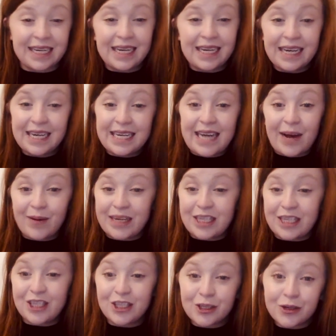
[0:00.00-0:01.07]
Now in
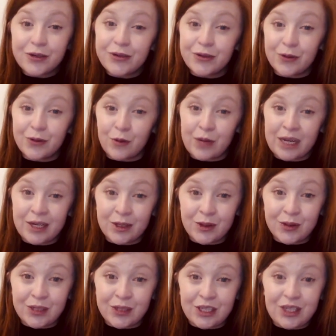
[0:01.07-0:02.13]
school we are all
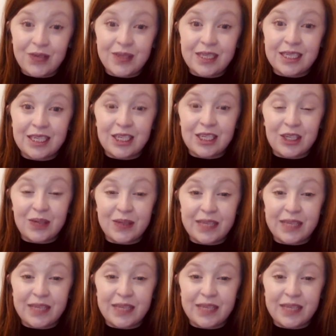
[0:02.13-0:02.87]
used to using